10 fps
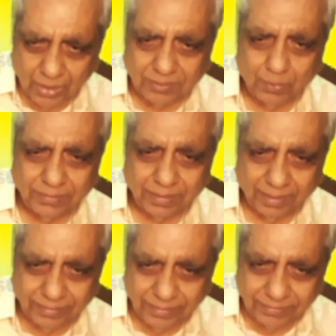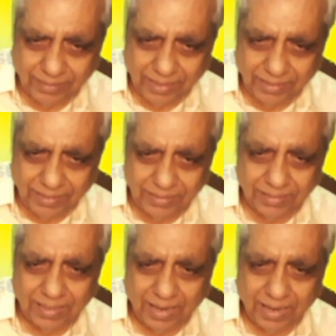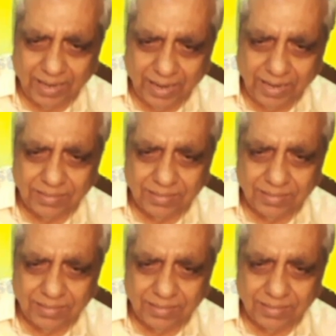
means understanding and